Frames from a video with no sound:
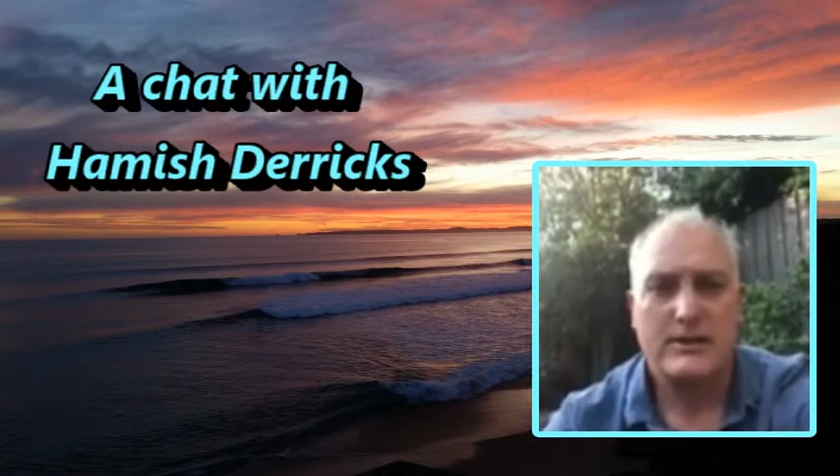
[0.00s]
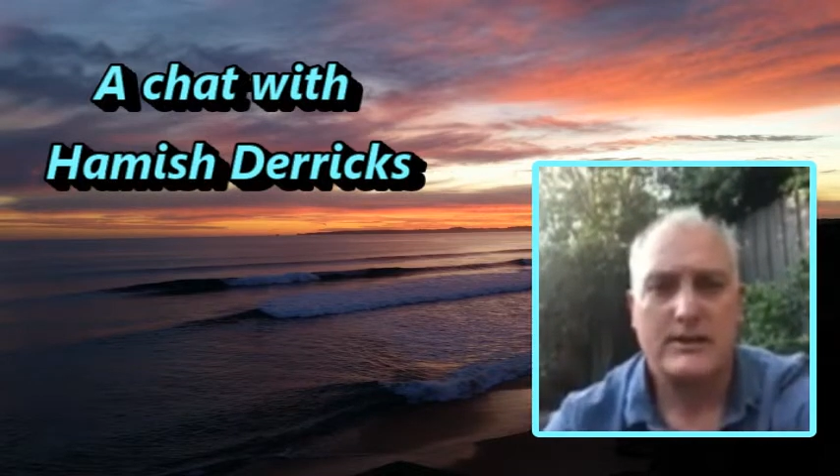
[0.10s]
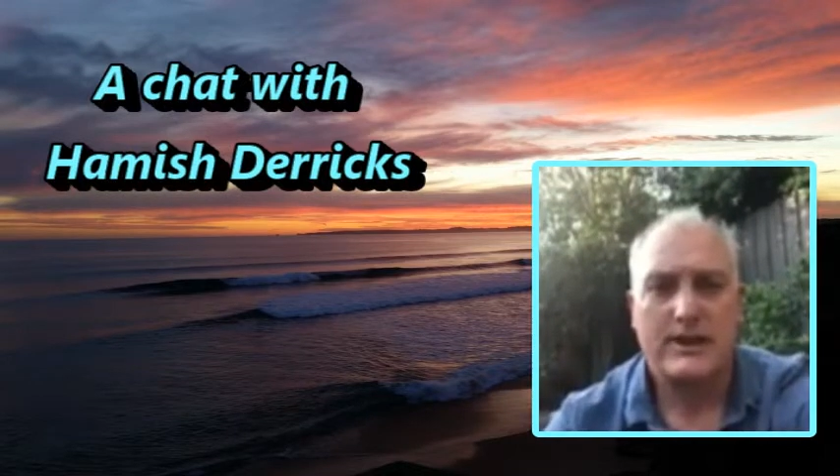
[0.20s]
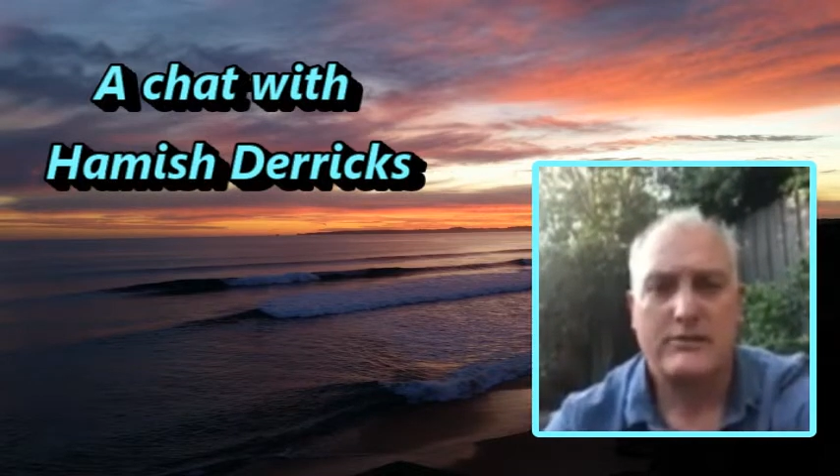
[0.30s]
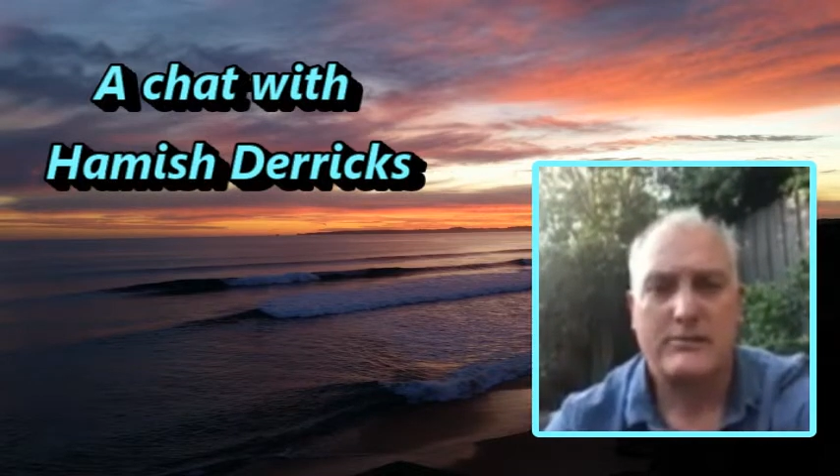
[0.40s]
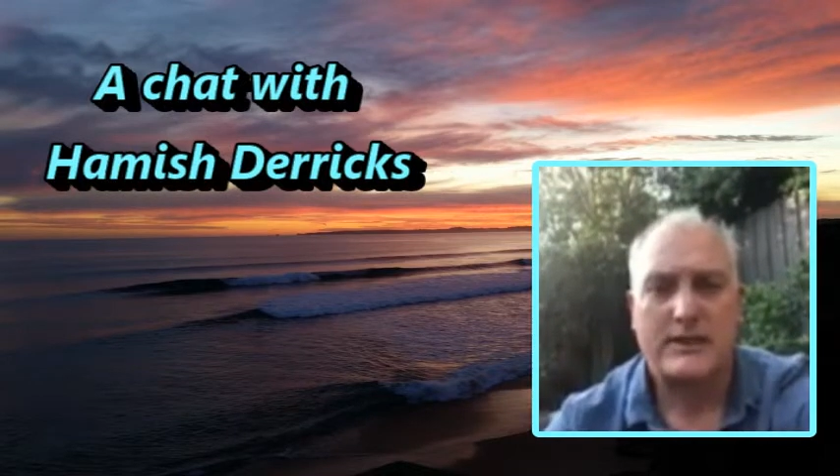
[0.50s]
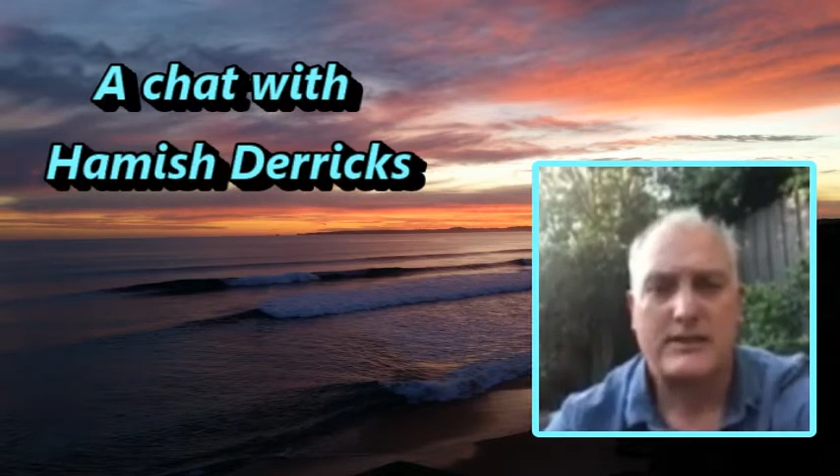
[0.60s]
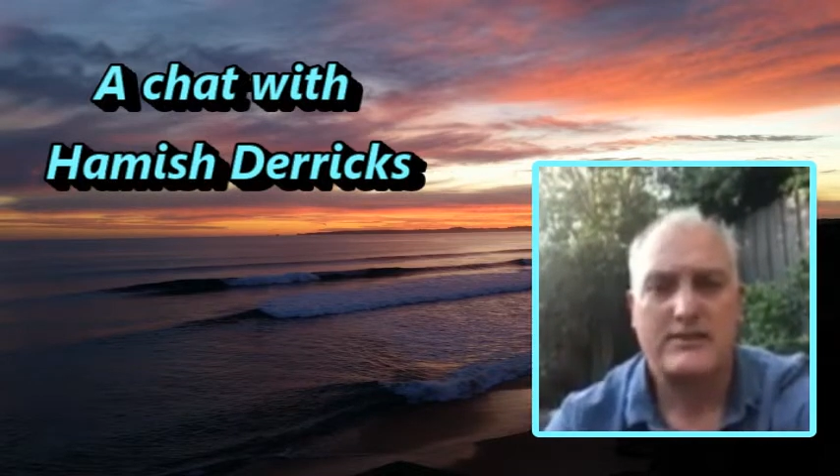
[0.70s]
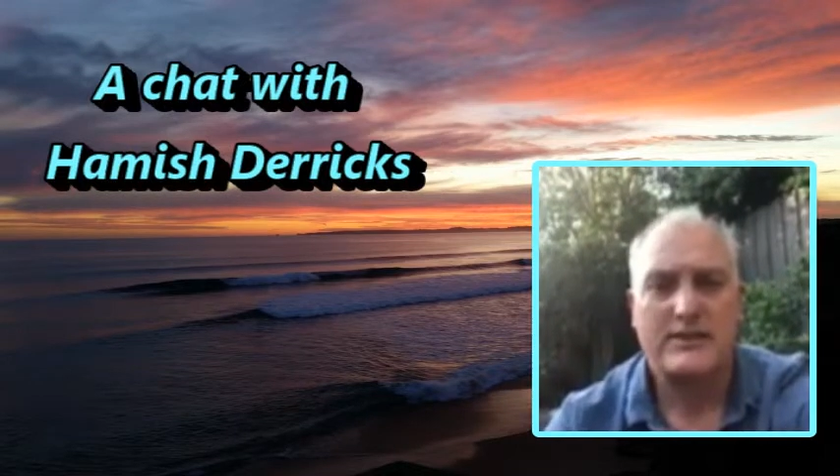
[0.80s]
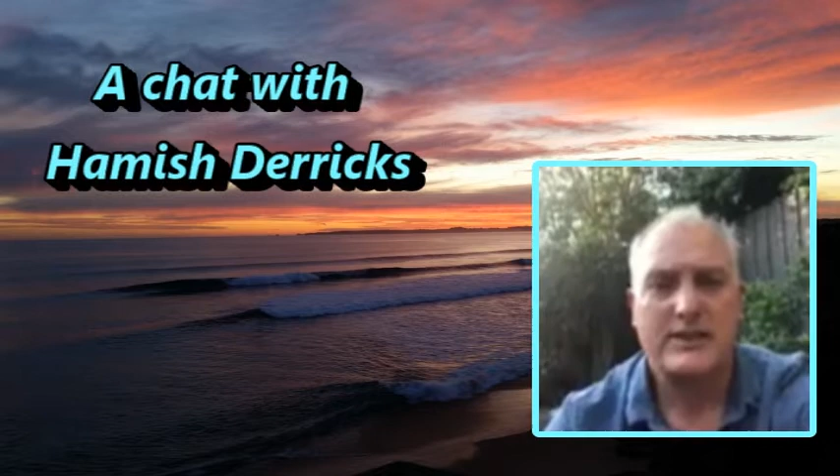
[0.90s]
I did that for about
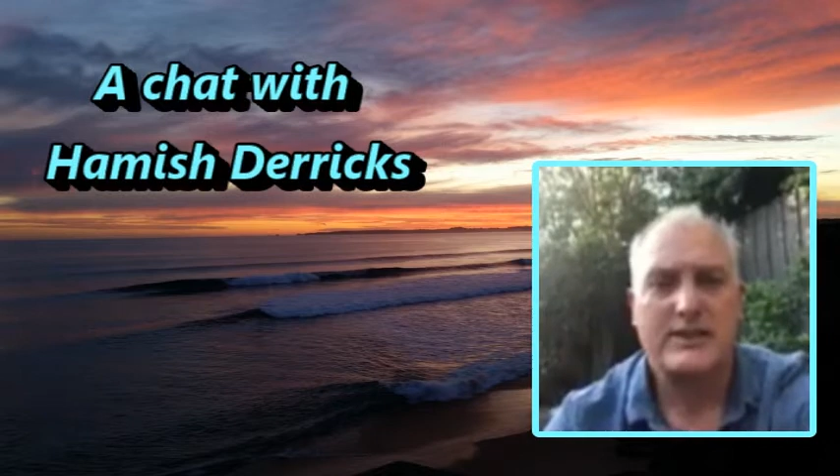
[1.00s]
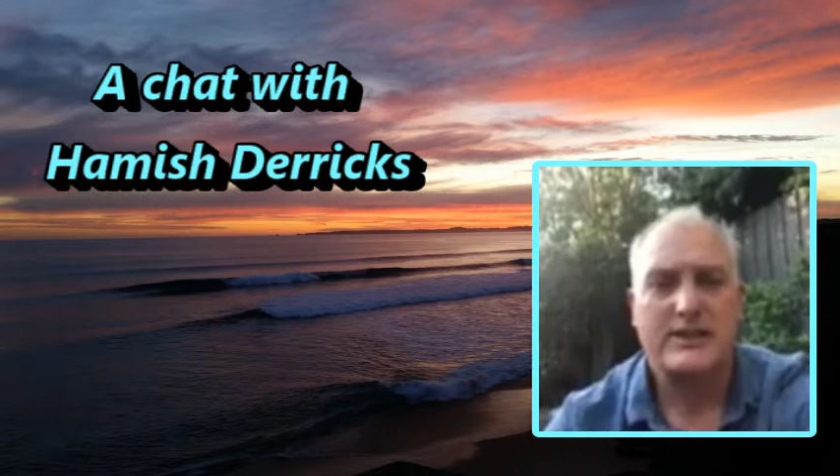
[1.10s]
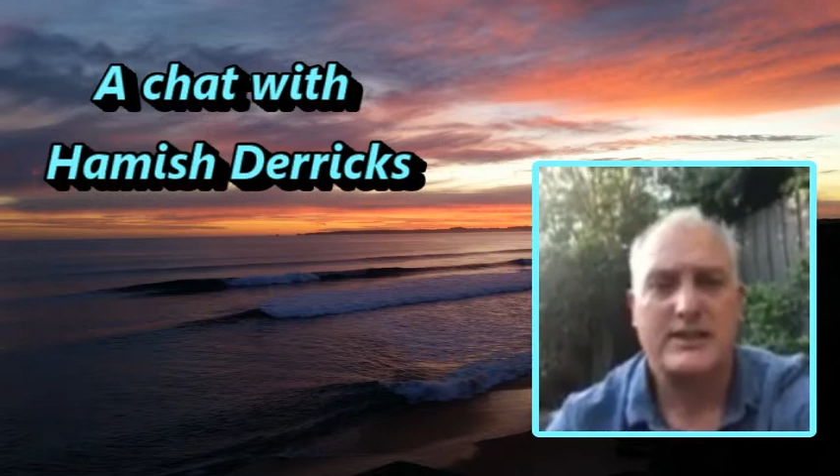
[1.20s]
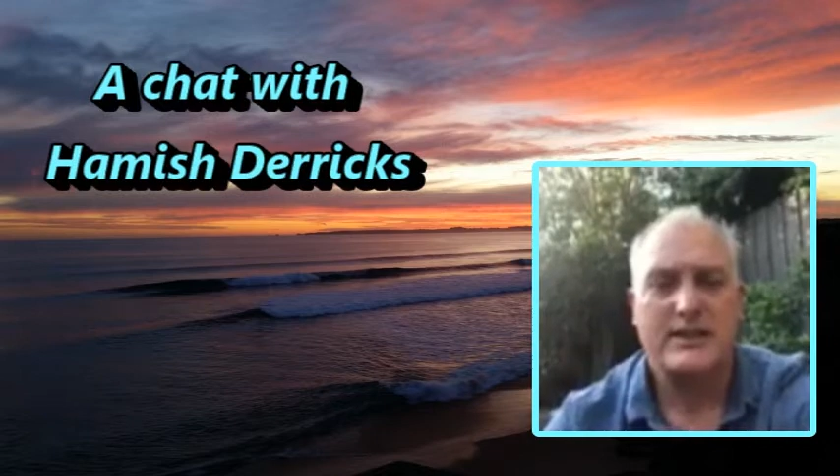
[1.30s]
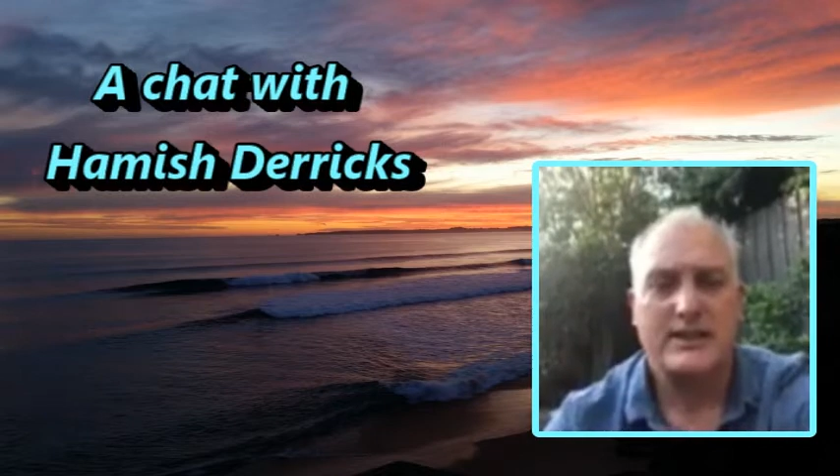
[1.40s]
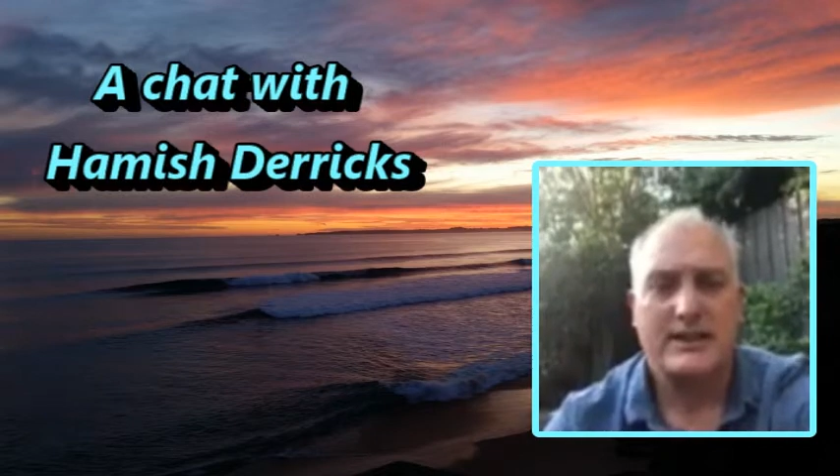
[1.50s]
7 years.